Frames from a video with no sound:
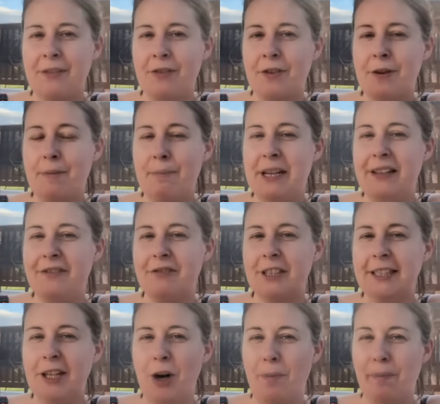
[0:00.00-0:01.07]
different
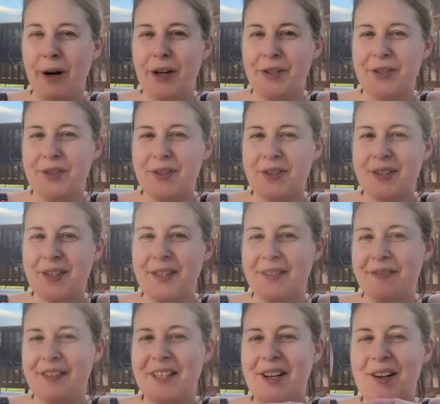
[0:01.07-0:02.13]
peat-free composts.
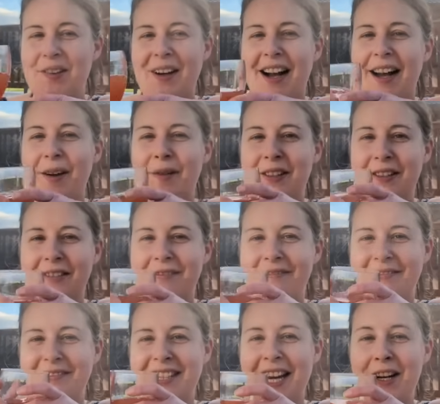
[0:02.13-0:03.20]
So I will
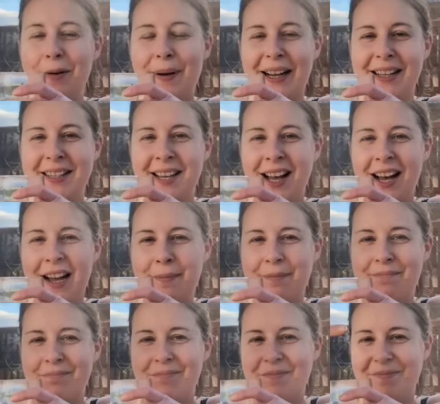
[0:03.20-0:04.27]
take you back in
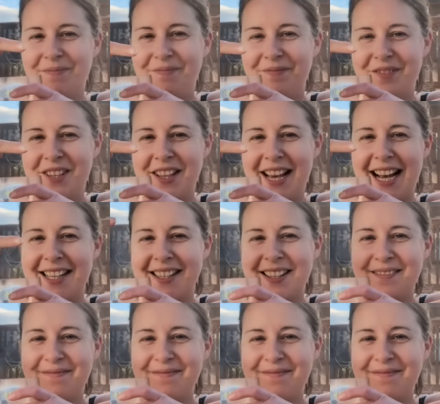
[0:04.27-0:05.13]
time to that.